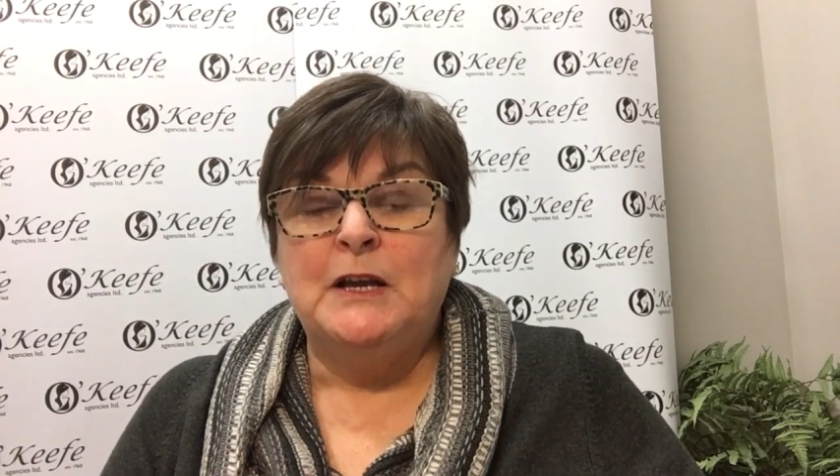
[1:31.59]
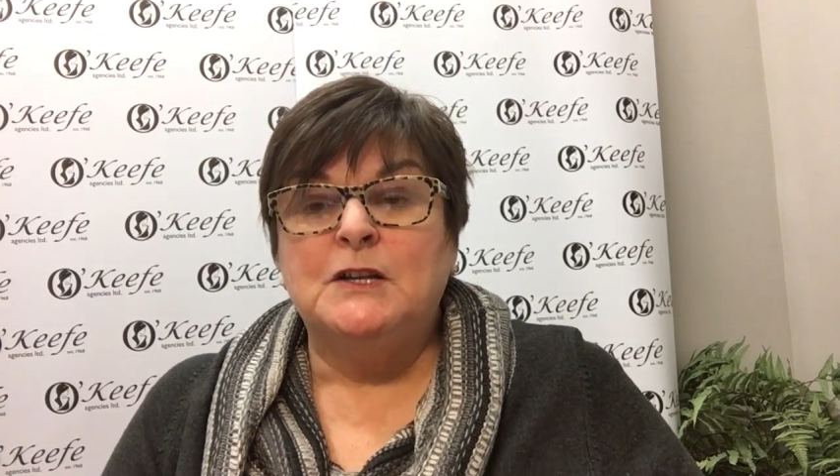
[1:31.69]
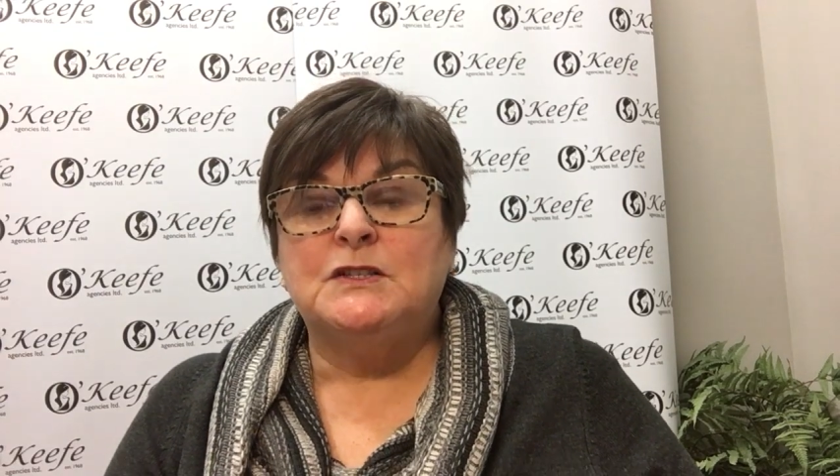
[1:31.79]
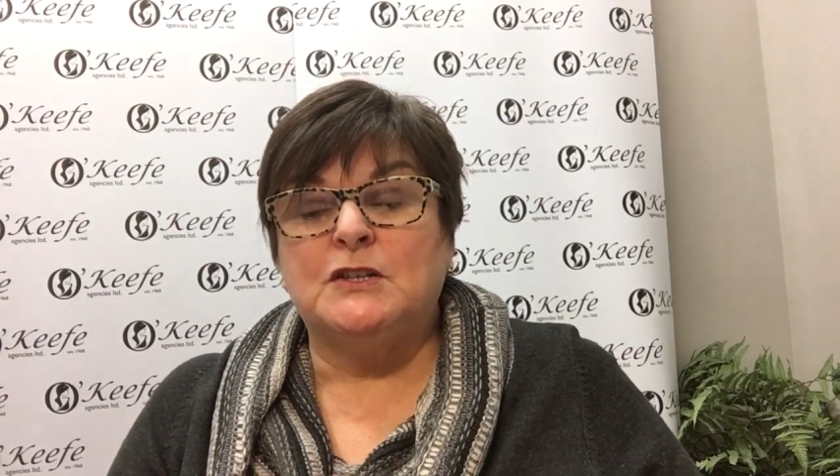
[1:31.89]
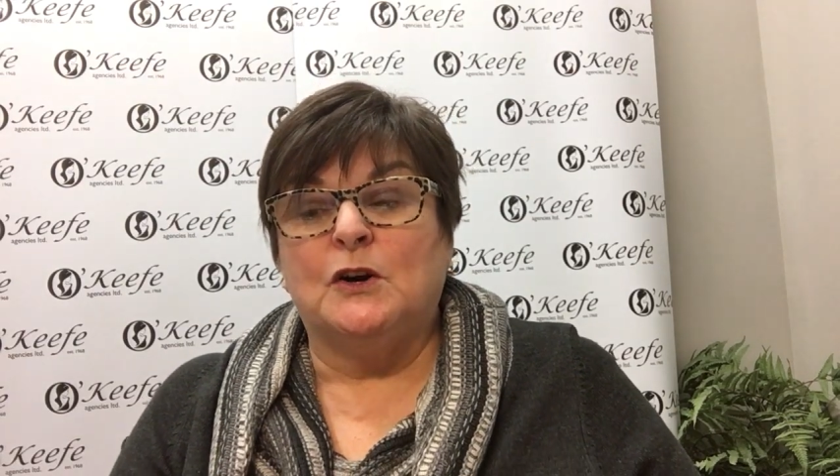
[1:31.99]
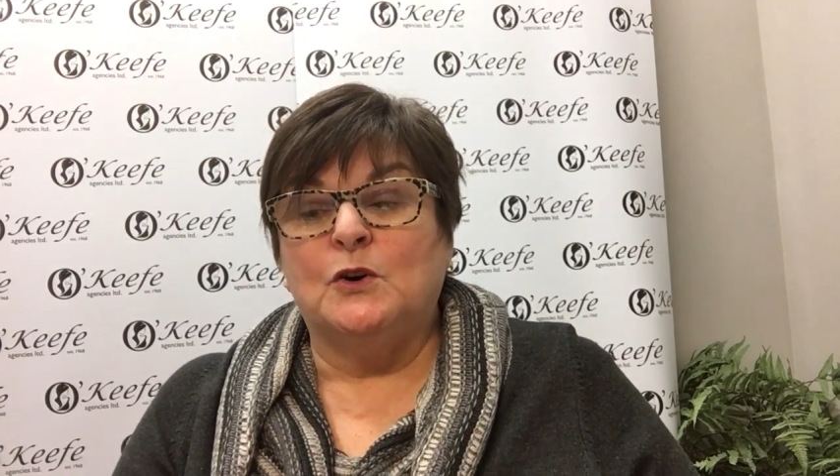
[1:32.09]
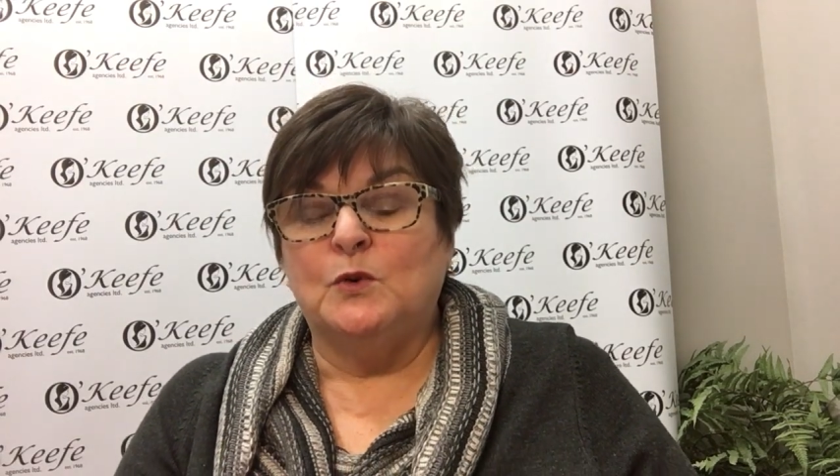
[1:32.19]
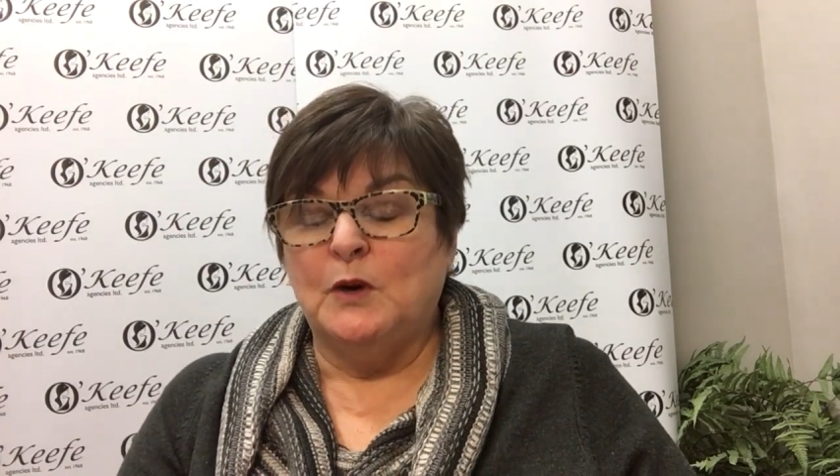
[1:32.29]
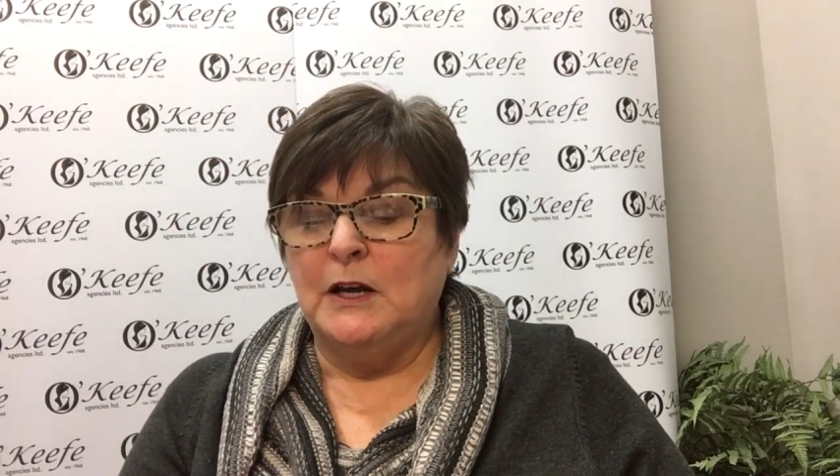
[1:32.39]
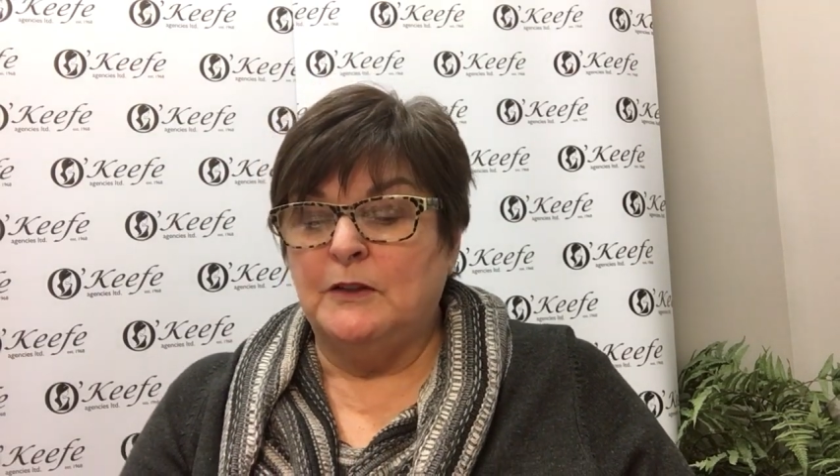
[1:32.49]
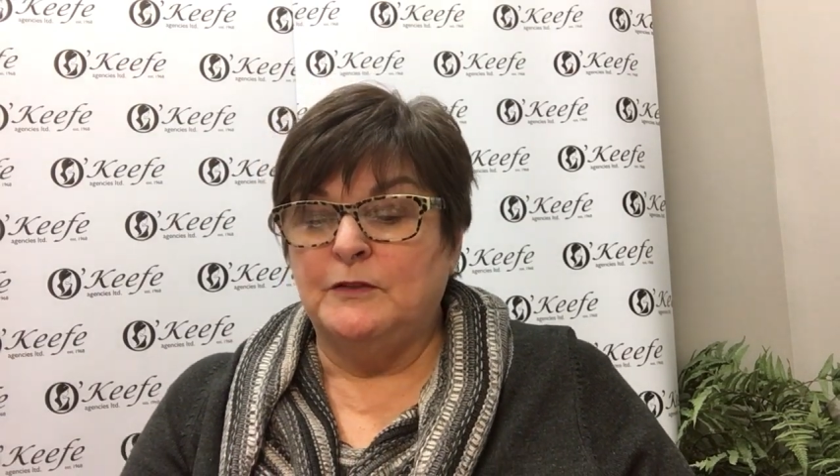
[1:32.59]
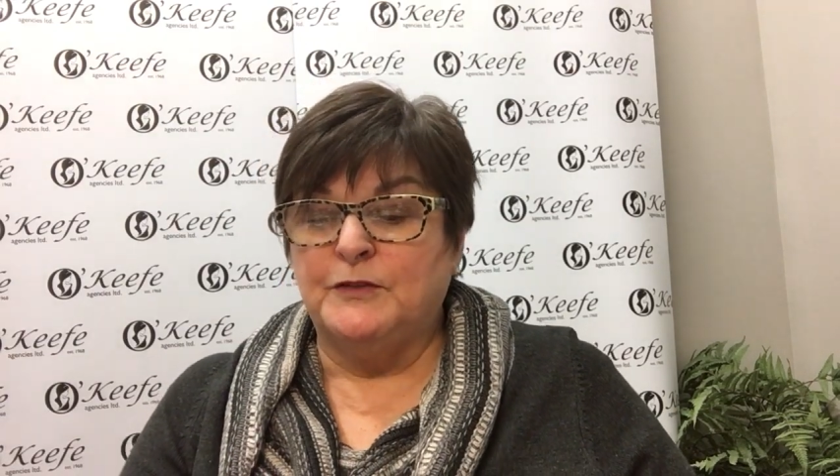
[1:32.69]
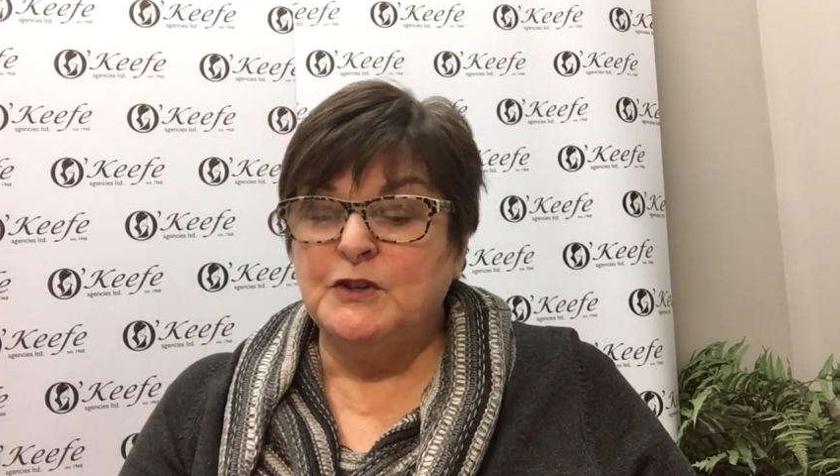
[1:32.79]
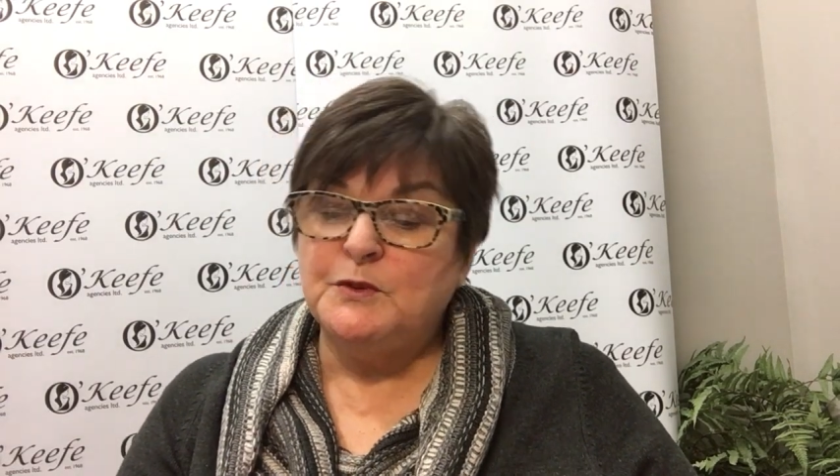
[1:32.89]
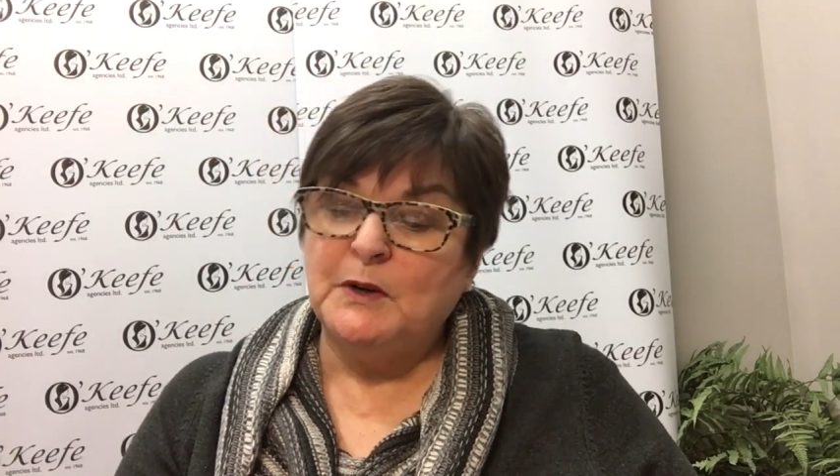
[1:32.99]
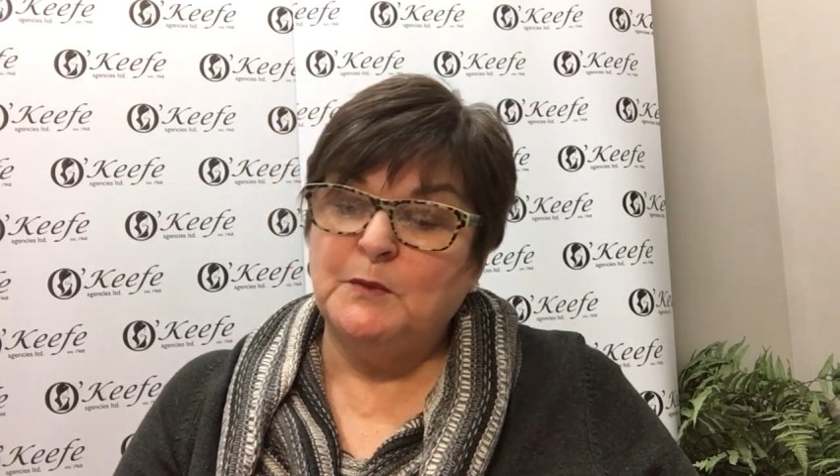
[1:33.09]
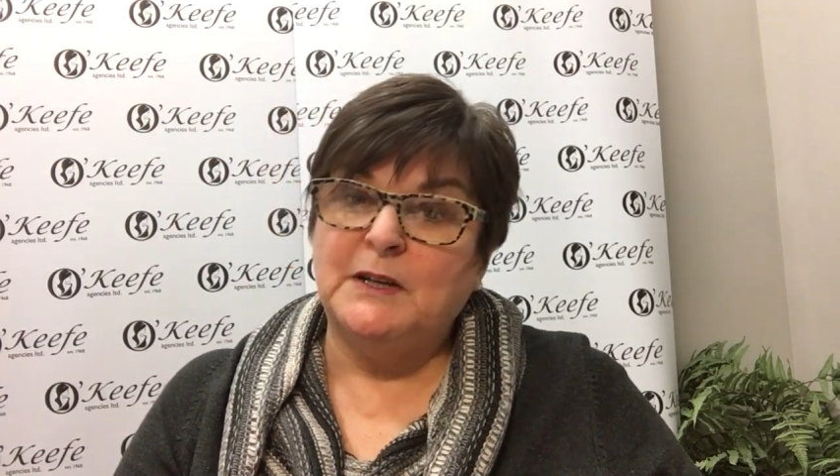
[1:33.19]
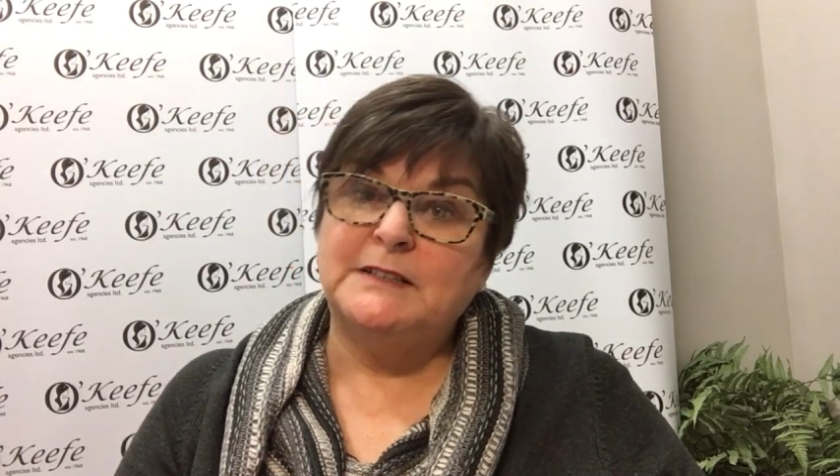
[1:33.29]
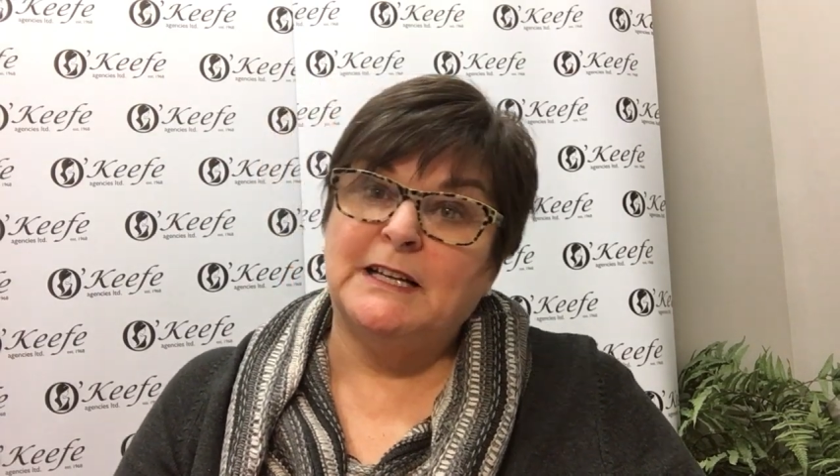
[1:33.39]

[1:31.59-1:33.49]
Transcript: So the first one I want to